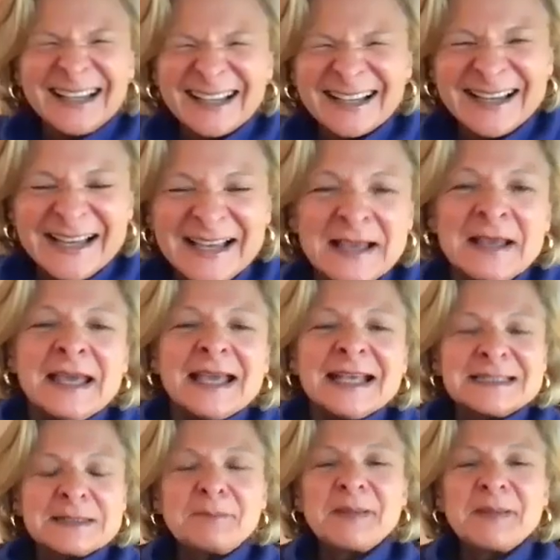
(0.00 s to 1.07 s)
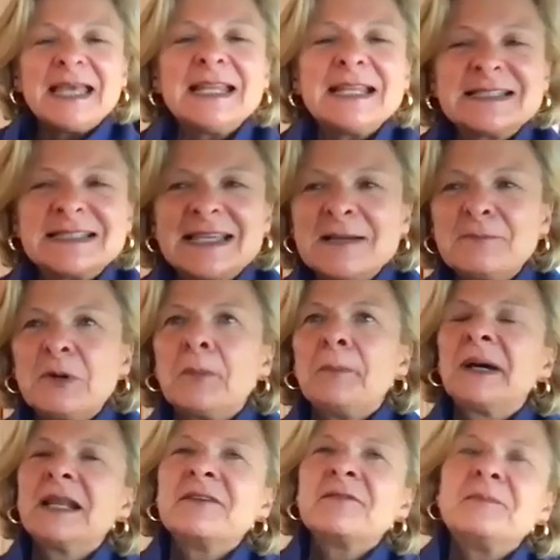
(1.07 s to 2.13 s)
It's a bad example,
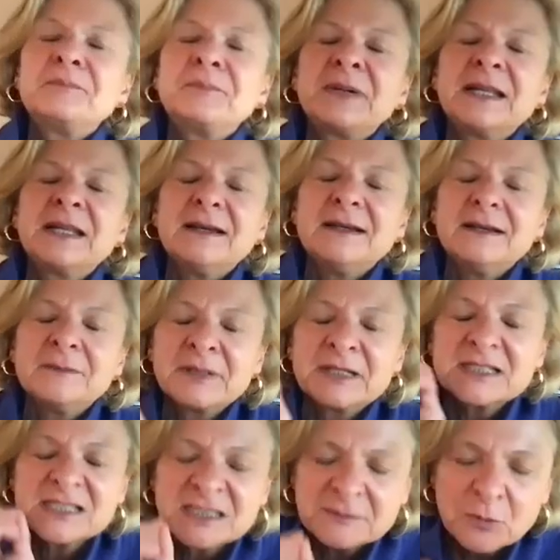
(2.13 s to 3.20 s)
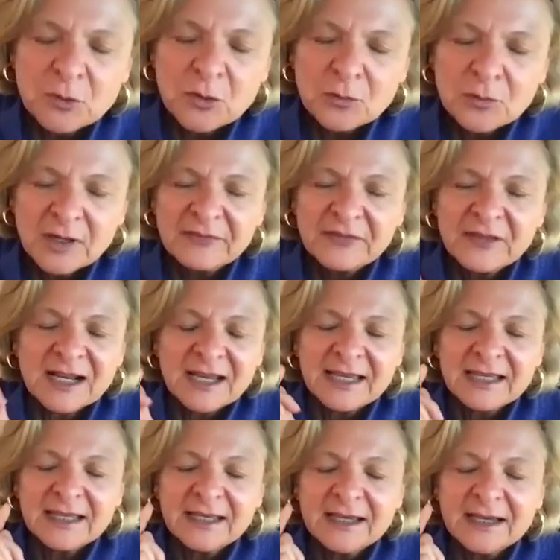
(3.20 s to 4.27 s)
but a small one that
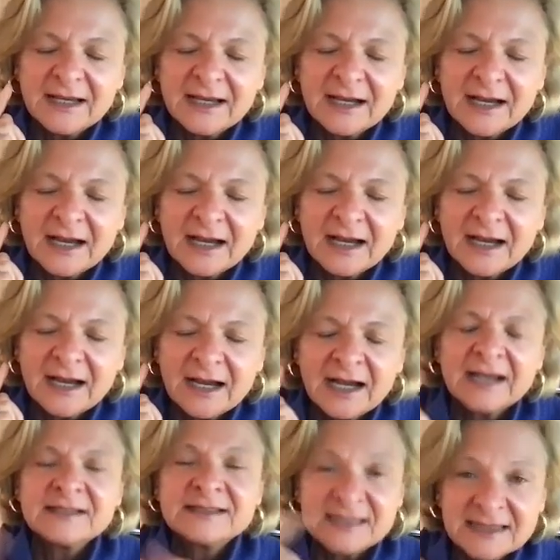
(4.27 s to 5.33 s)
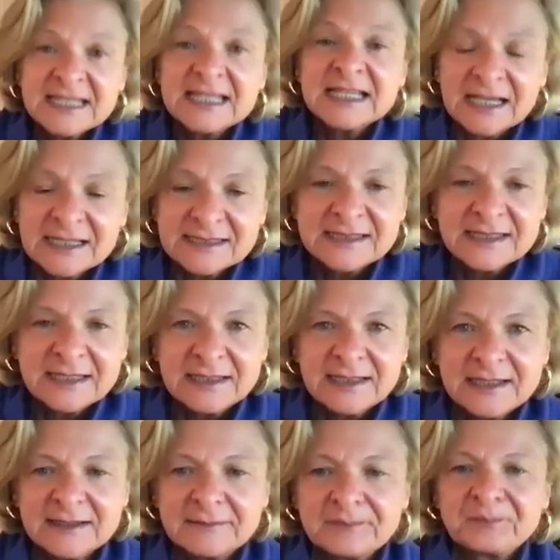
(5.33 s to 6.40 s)
I think I see in
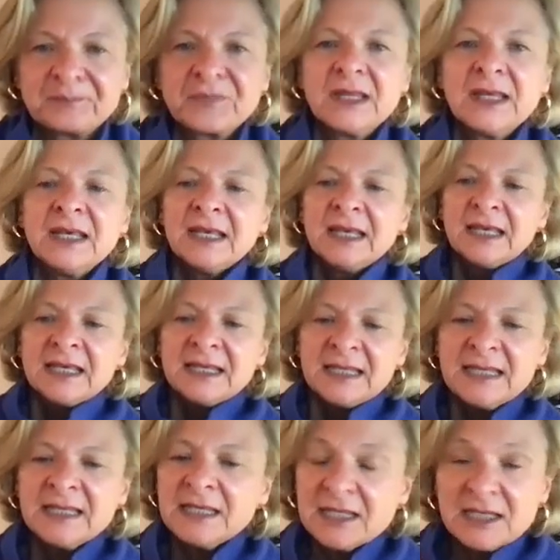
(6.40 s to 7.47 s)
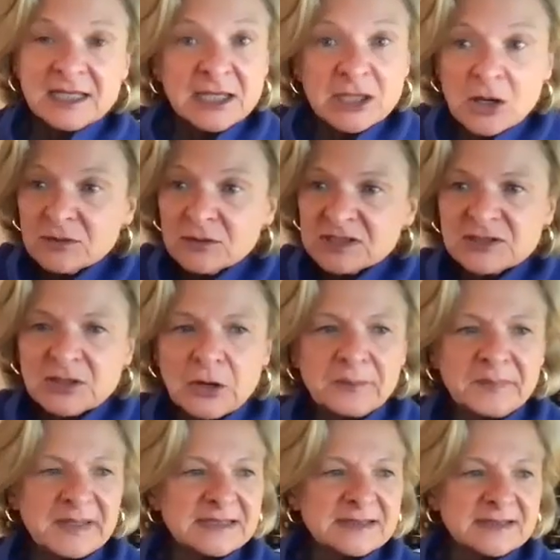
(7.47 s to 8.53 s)
him. He owns his own
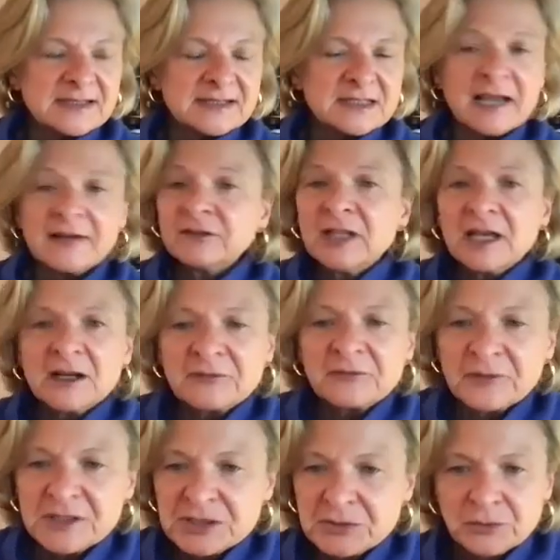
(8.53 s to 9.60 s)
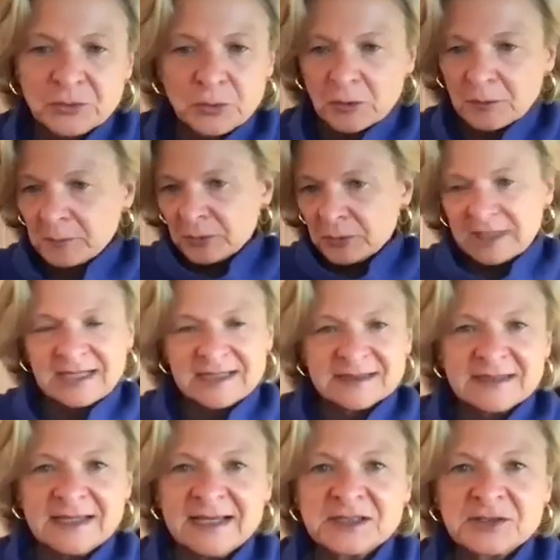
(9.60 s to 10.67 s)
business. I have a lot of friends who are in court reporting,
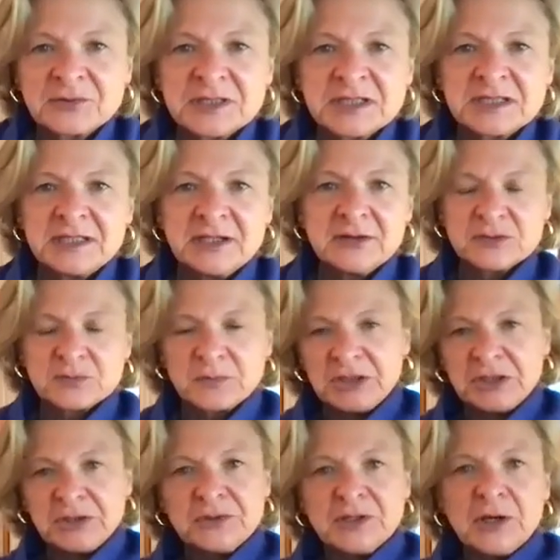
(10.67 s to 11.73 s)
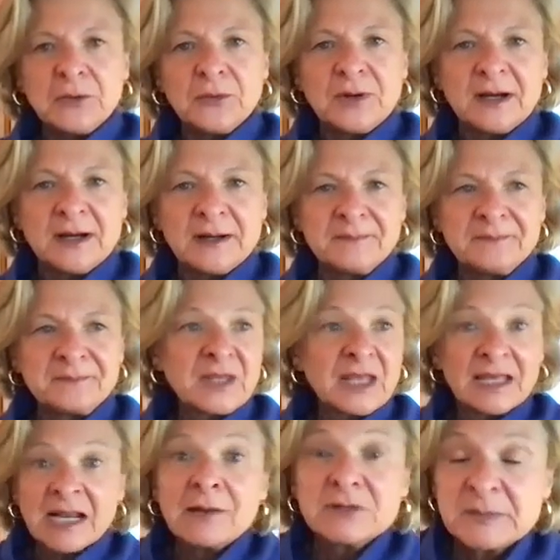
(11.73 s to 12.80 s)
as Kristen knows, and
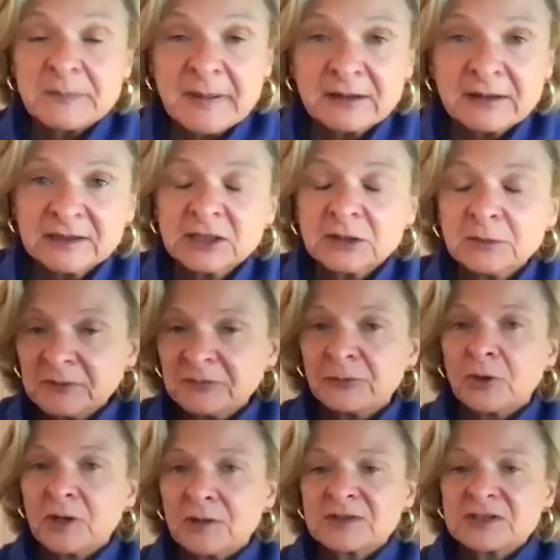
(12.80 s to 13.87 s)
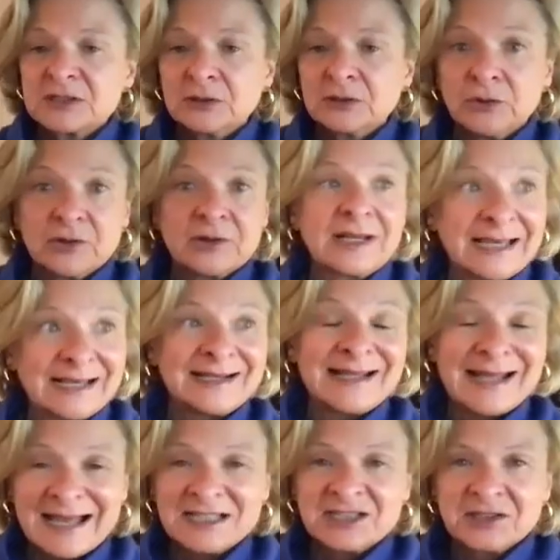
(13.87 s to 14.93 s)
I was a paralegal before I was a lawyer and an
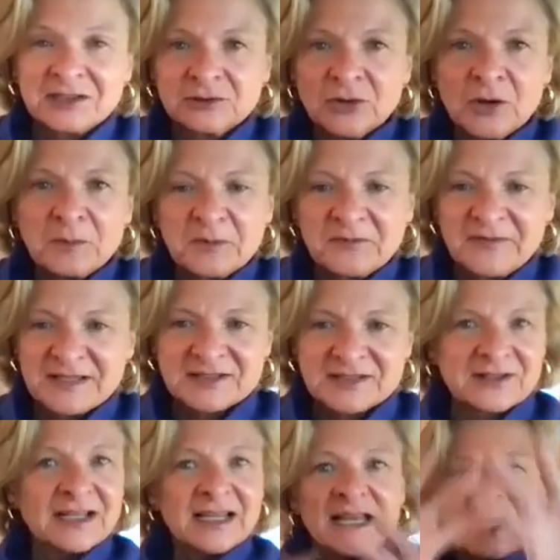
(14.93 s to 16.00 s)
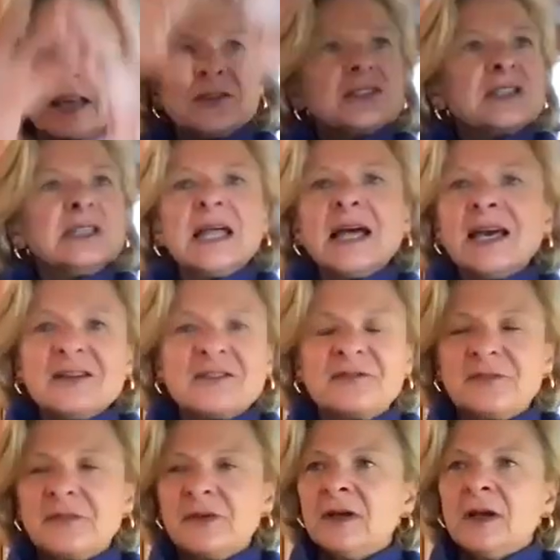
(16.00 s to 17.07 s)
adjunct law professor. There's a lot
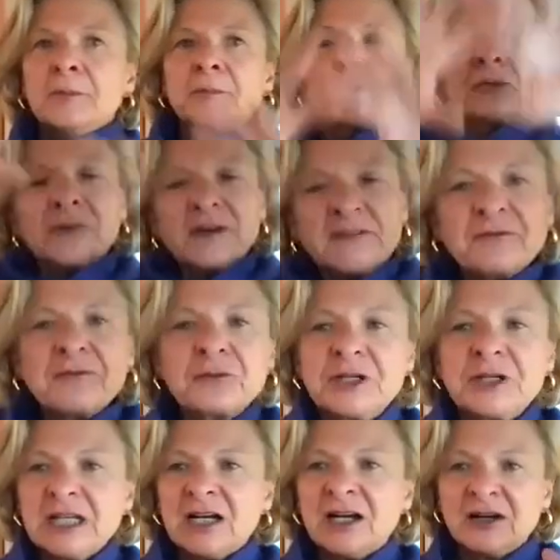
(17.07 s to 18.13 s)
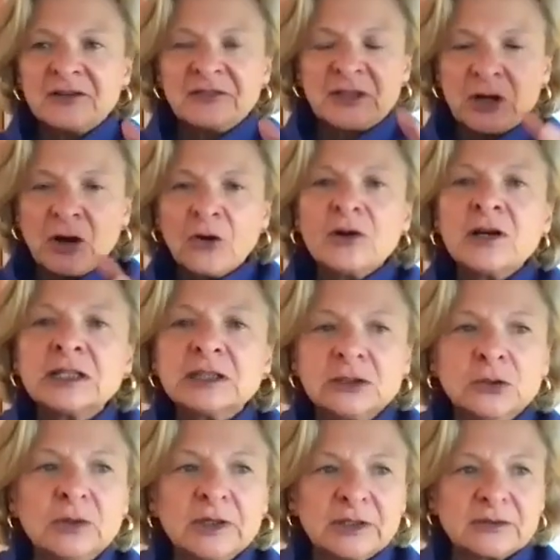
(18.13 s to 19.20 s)
of periphery that aren't
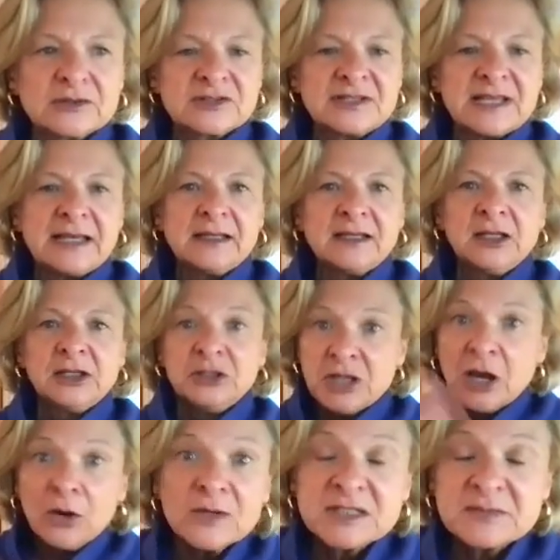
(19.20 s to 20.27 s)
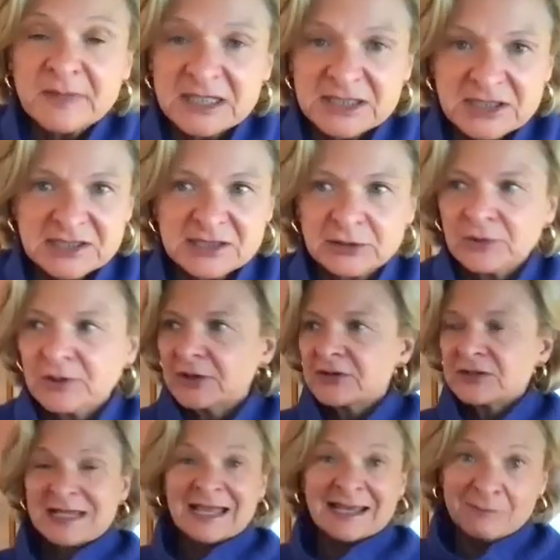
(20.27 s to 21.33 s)
lawyers that know as much as
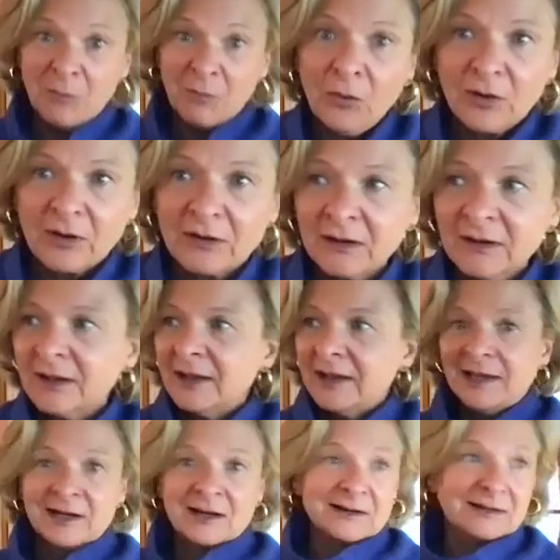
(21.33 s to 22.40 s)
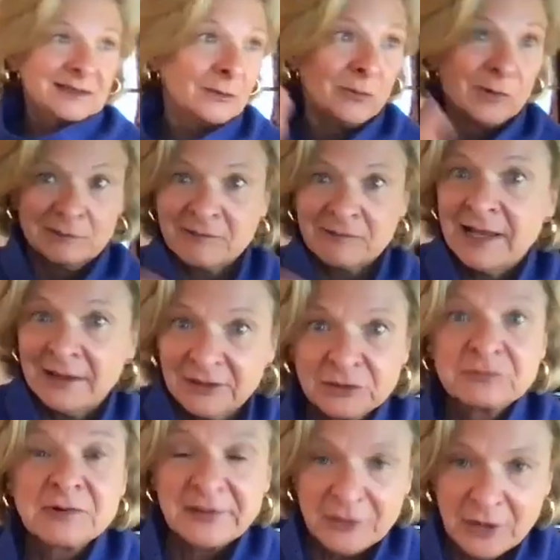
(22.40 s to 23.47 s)
lawyers and more, and
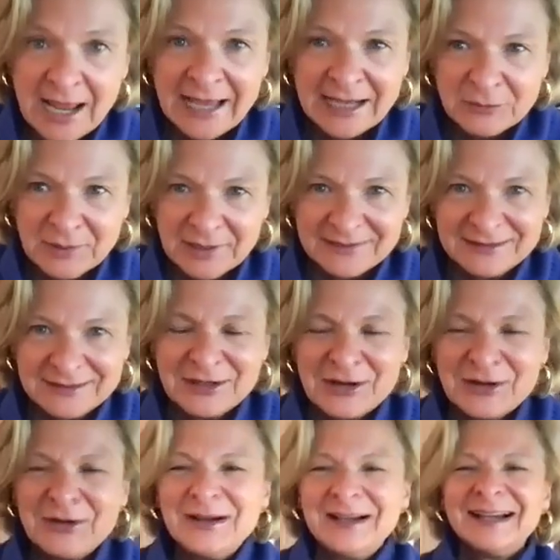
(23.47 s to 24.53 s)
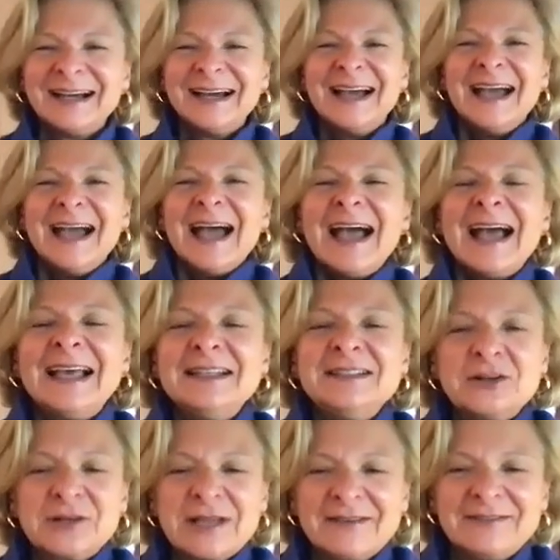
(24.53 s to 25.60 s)
you'd rather hang with, and
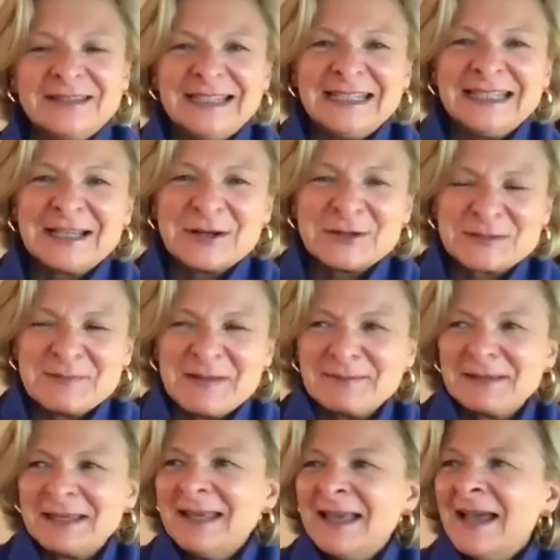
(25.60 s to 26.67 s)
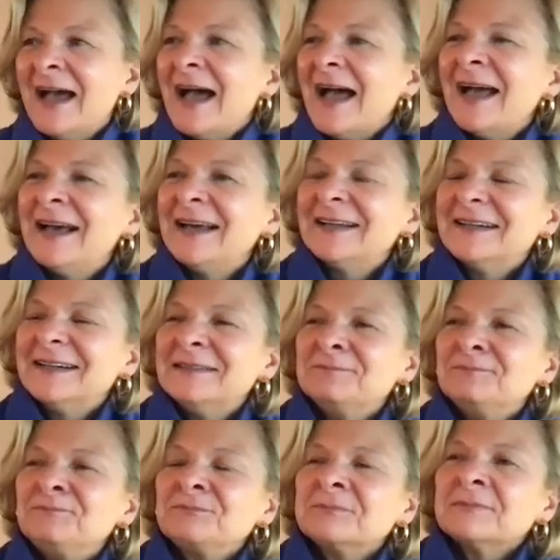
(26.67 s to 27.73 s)
don't have the egos maybe.
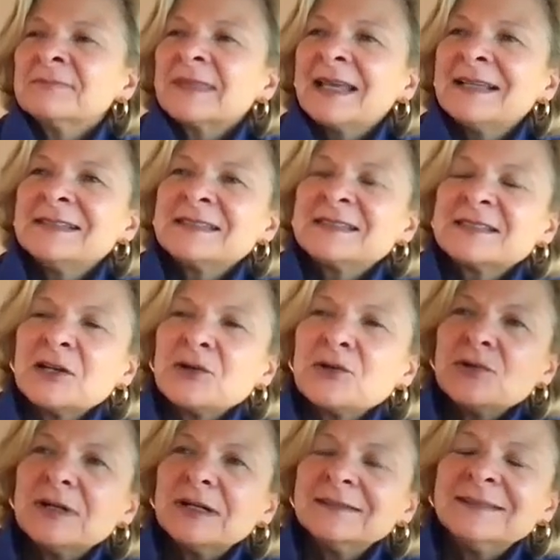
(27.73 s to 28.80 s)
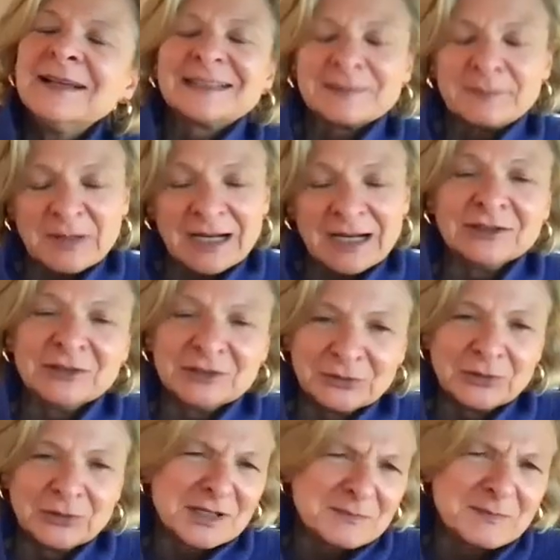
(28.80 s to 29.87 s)
And so, not to pile on
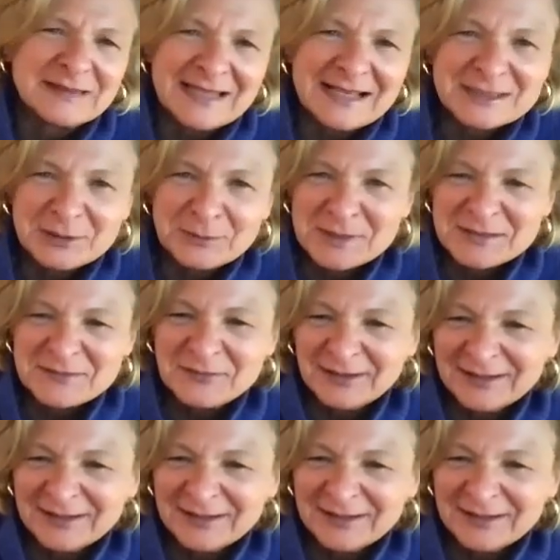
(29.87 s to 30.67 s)
lawyers, but that's always fun.